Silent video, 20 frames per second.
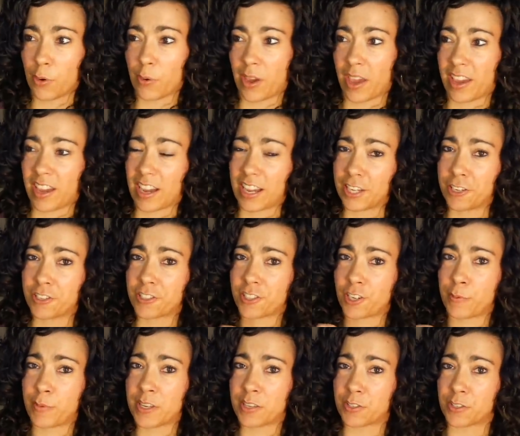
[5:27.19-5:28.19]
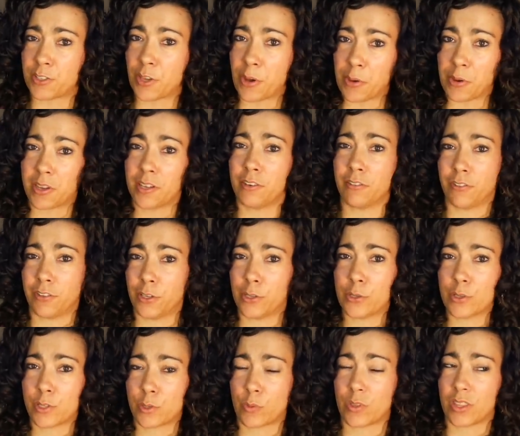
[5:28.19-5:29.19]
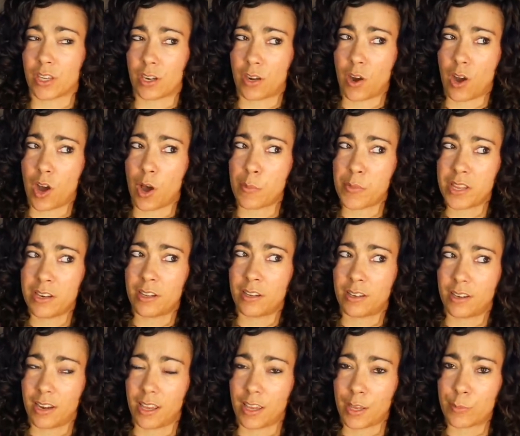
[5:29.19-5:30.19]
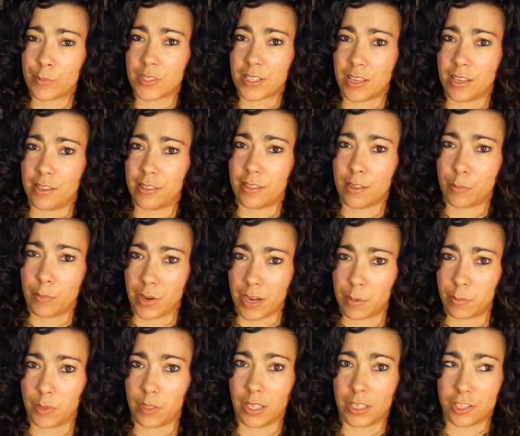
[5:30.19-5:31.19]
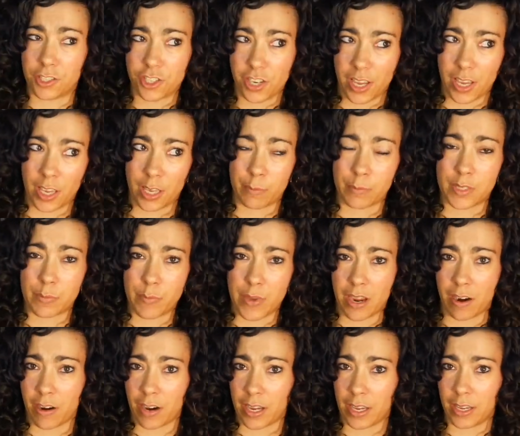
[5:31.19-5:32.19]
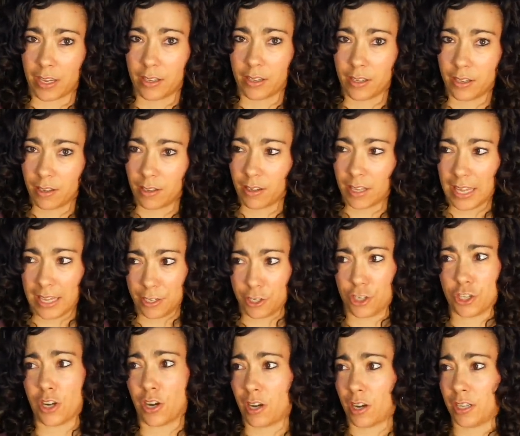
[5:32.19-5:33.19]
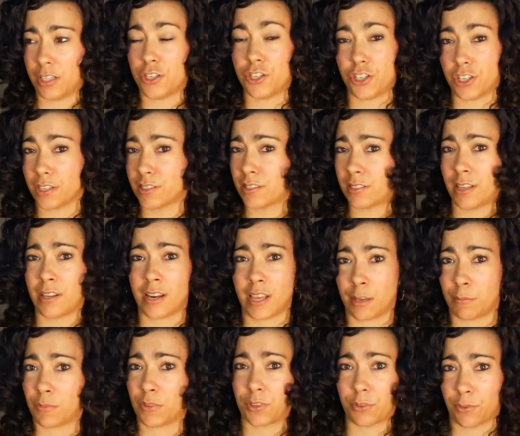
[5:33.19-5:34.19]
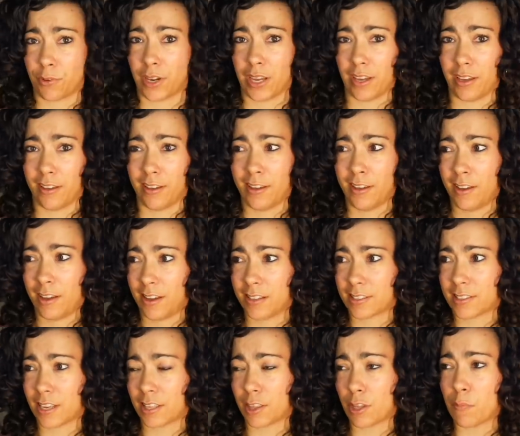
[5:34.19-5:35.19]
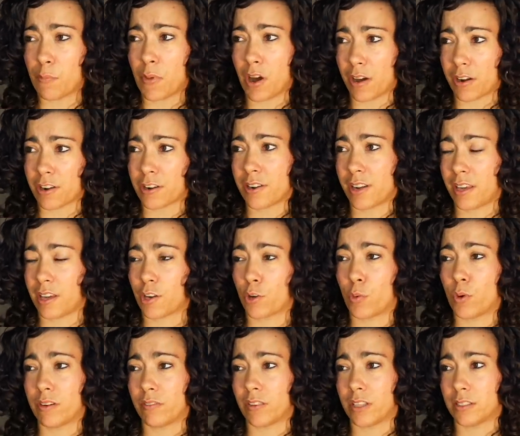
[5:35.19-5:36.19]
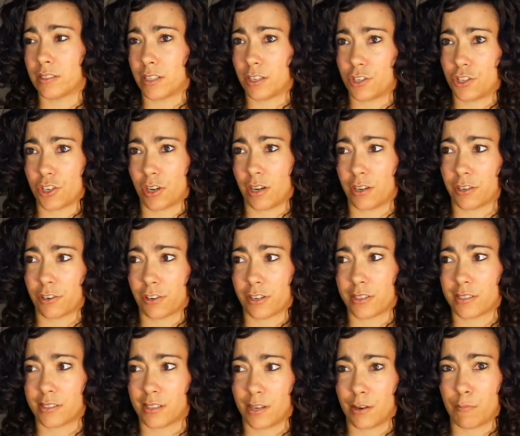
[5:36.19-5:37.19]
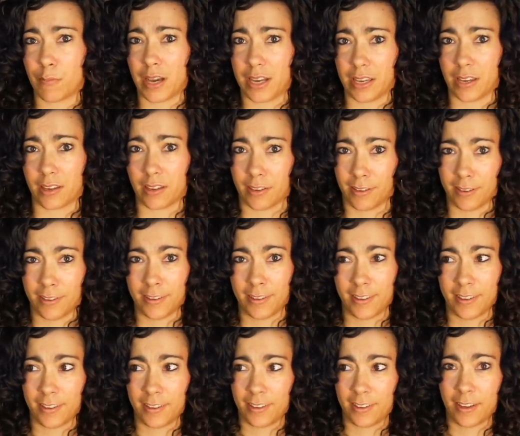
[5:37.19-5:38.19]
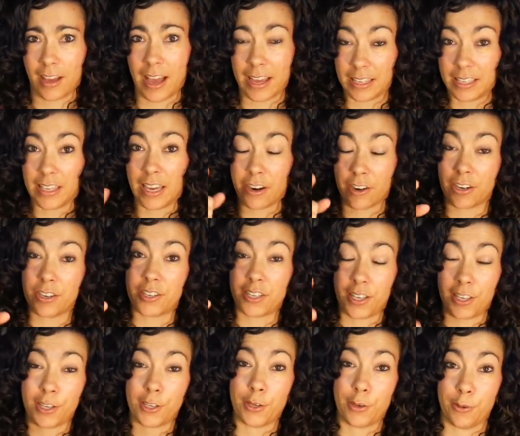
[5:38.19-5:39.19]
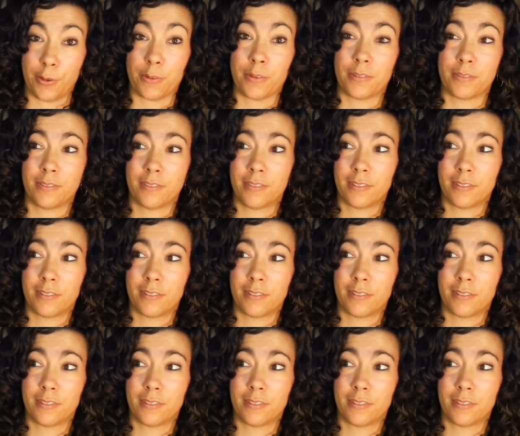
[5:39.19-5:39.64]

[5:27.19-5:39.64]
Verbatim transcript: okay, I used to be so confused with the common names in the Bible, like James, Mary, and John, just to name 3. It's like the modern day equivalent to John, Chris, and Mike. I guarantee you